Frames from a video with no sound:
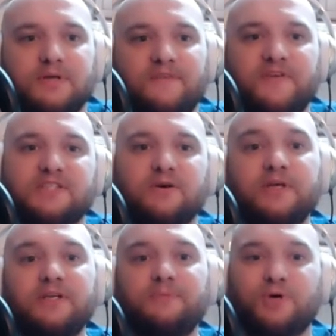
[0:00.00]
if it's
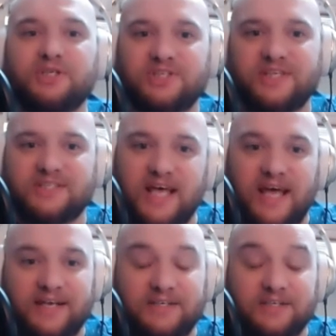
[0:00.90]
going to push this
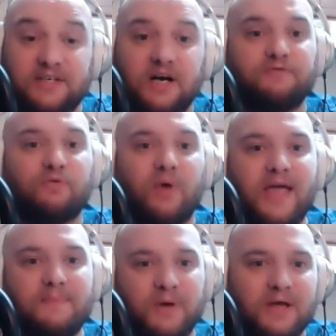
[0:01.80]
edge of
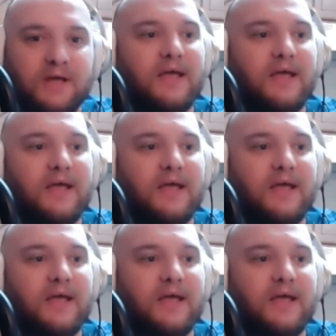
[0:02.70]
rape